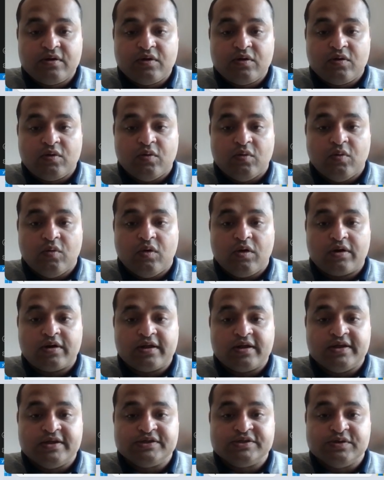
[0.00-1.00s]
what
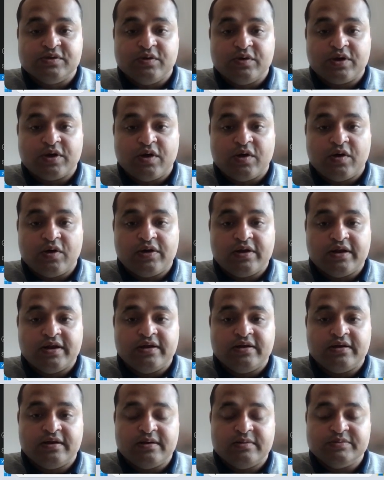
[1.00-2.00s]
is going on
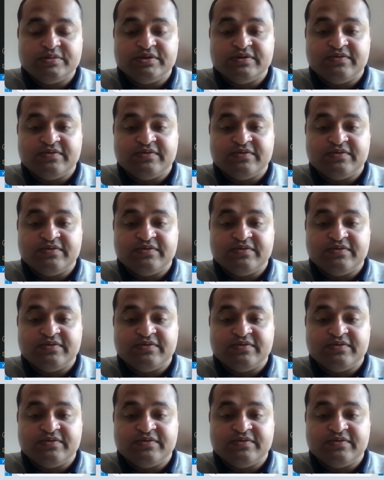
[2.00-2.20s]
in terms